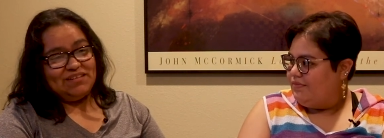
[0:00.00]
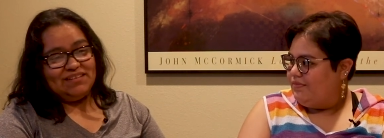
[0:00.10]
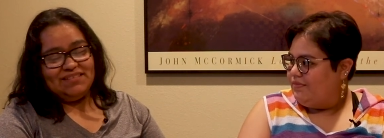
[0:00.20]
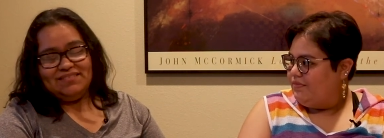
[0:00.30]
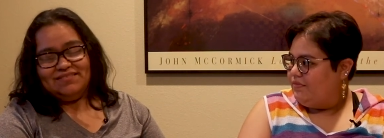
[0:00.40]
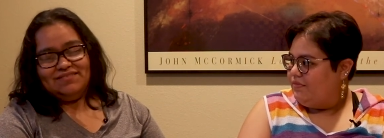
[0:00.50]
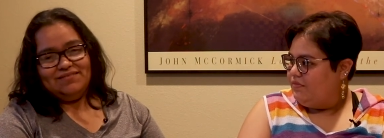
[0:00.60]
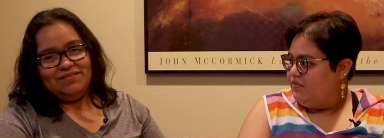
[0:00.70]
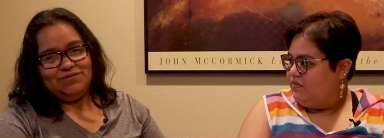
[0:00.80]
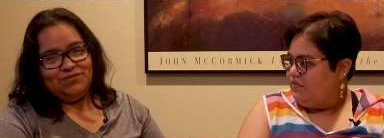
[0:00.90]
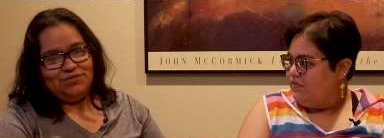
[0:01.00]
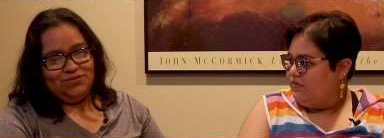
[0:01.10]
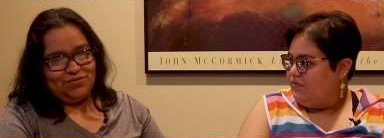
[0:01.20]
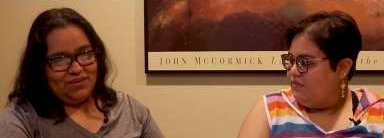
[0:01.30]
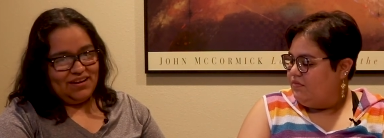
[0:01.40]
Speaker 1: me, you'll do
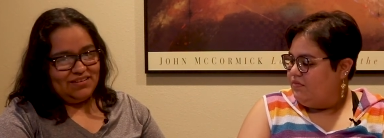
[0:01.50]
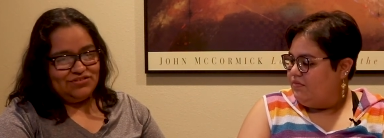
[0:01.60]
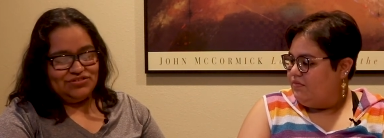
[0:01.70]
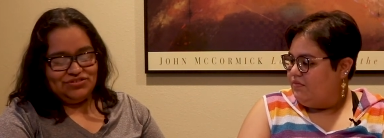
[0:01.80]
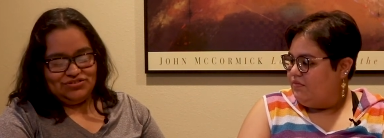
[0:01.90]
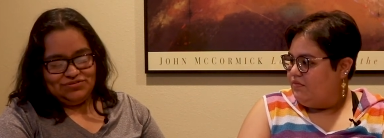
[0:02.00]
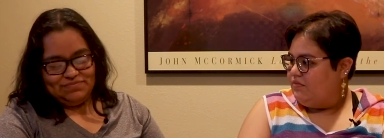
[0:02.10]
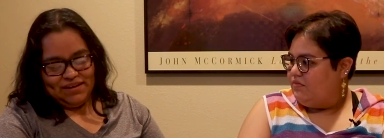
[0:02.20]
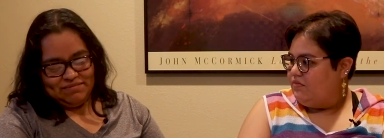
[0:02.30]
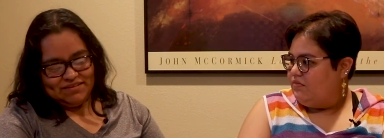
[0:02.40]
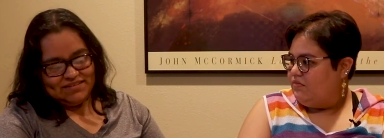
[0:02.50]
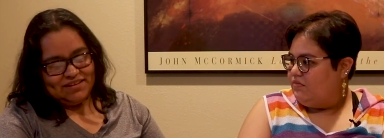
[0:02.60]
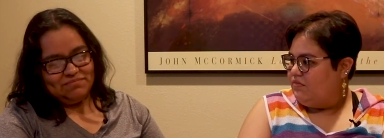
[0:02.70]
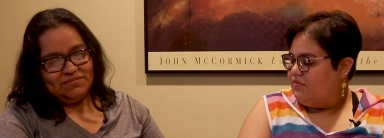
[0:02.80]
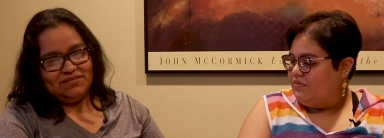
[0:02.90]
great. Just baby
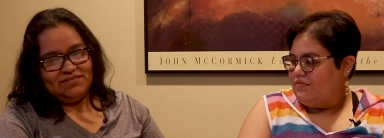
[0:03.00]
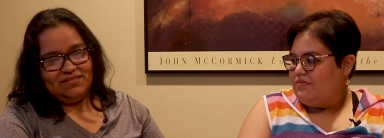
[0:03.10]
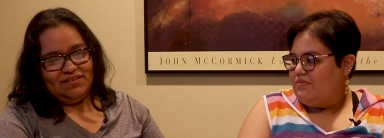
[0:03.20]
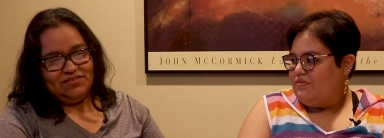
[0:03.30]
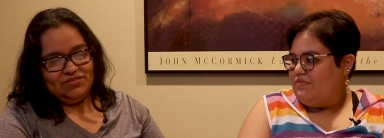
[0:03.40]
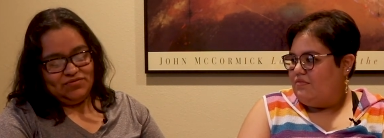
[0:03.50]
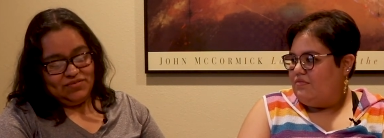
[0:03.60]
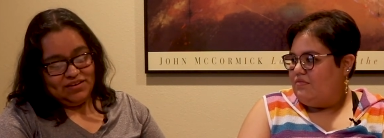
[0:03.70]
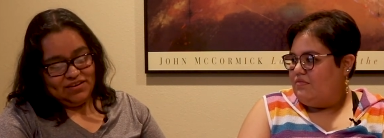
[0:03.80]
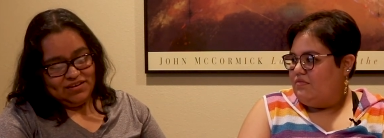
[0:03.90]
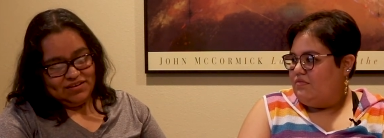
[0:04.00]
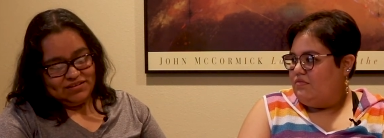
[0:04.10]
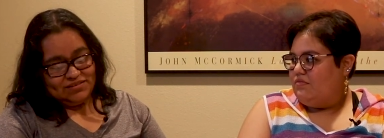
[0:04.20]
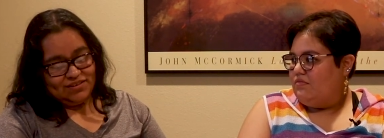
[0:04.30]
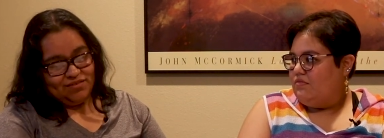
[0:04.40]
steps. Just
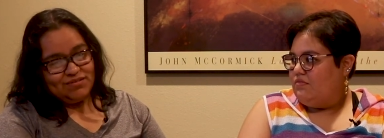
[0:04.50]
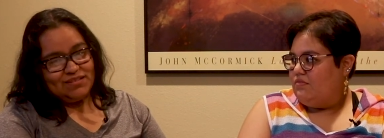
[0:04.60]
start with